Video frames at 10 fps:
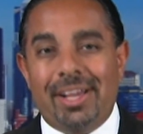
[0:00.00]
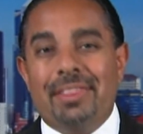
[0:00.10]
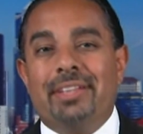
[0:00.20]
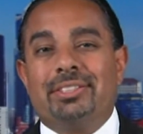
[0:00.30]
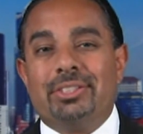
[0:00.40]

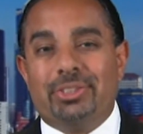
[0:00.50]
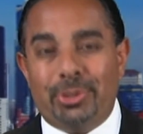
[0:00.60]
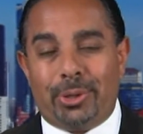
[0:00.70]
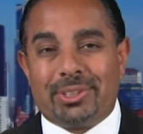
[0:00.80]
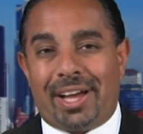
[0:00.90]
This is
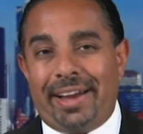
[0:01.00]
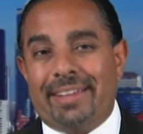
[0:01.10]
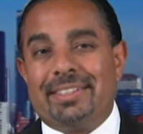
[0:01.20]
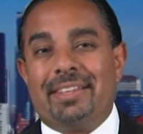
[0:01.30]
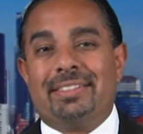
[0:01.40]
pseudoscience.
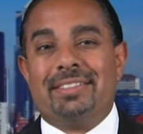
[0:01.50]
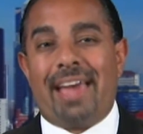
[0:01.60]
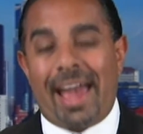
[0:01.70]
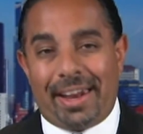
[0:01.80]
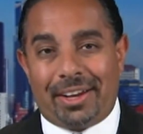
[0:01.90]
This is
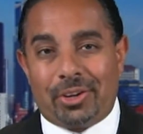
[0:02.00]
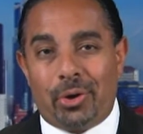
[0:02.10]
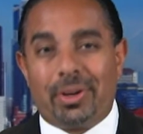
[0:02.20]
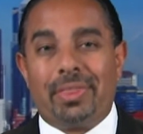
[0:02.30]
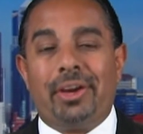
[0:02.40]

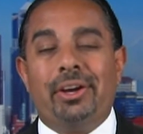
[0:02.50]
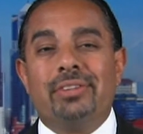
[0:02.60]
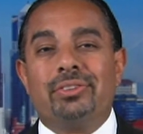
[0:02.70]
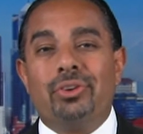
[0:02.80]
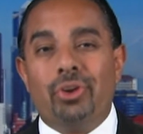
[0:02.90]
anecdote. There
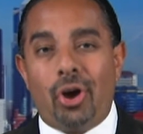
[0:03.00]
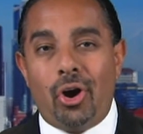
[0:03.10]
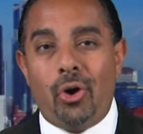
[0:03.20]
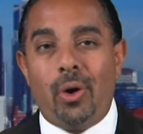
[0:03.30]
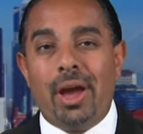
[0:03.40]
is
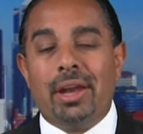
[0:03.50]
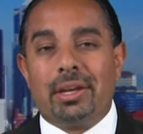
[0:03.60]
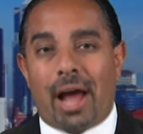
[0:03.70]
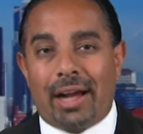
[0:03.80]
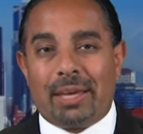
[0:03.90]
no
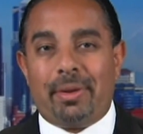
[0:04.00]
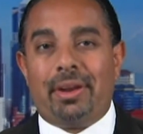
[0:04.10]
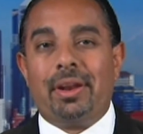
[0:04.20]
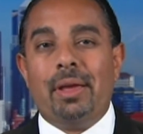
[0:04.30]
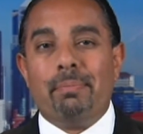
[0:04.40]
documented,
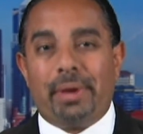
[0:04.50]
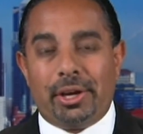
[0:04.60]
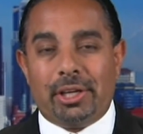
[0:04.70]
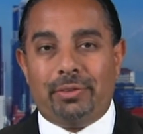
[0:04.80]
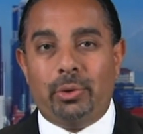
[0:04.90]

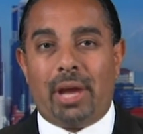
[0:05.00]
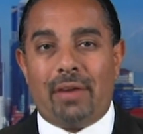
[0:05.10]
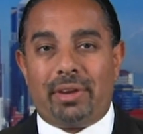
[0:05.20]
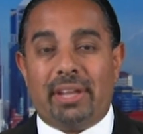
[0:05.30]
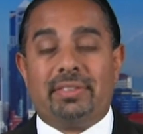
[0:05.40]
peer-reviewed
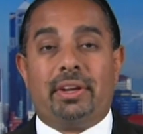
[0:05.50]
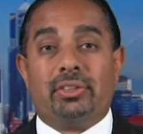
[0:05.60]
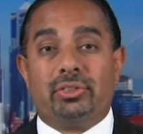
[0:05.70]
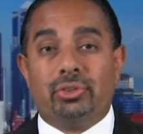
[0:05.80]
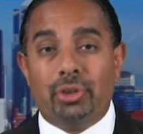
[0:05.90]
evidence that has
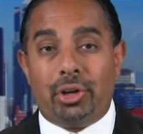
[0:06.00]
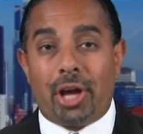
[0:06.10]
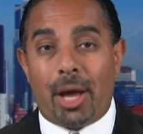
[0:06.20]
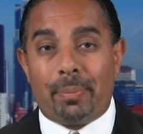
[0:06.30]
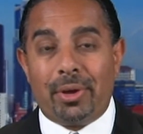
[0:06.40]
stood
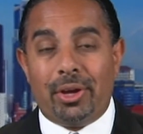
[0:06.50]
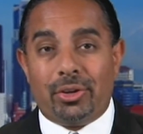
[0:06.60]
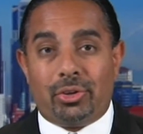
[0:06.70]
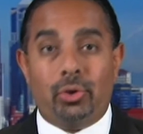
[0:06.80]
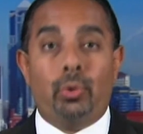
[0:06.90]
up
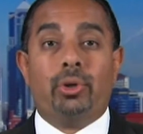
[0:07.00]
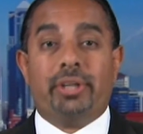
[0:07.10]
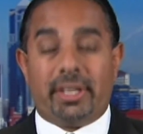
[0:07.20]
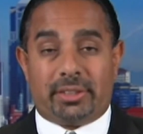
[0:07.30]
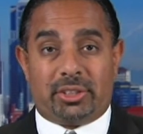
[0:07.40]
to
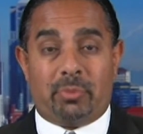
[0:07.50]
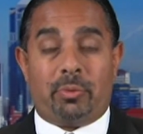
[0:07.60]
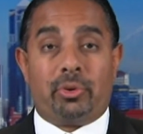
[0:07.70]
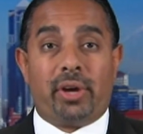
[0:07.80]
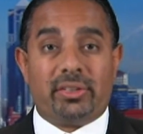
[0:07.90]
criticism from
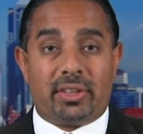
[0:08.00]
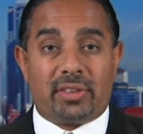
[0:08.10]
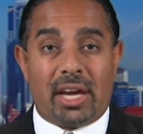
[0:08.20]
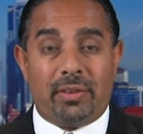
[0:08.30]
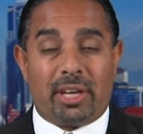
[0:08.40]
the rest of the
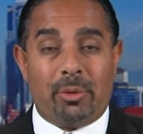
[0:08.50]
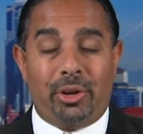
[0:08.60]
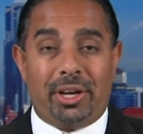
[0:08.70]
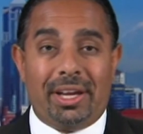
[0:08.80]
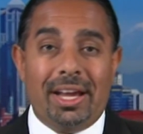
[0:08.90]
scientific
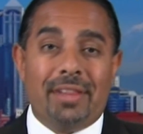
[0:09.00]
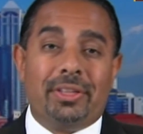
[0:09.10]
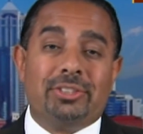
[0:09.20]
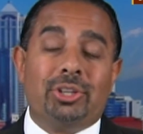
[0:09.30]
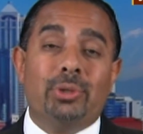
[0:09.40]
community
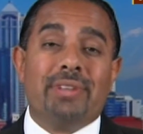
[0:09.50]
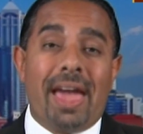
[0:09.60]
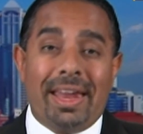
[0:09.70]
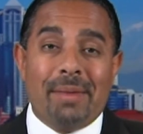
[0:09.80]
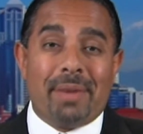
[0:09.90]
that shows
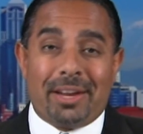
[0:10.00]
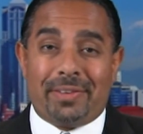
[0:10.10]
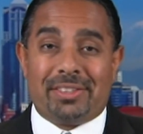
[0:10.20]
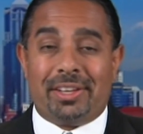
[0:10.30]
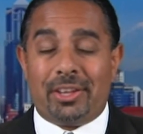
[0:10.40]
any
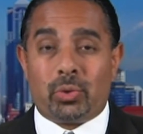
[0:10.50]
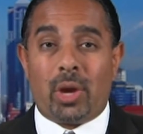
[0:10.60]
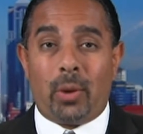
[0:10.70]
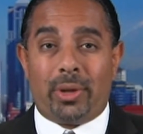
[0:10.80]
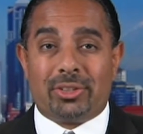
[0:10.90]
benefits in this way
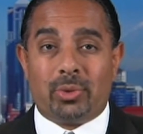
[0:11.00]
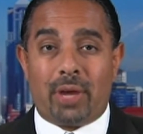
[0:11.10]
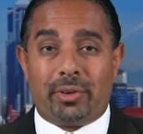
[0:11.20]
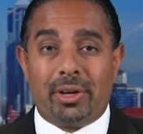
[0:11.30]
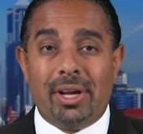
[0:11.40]
whatsoever.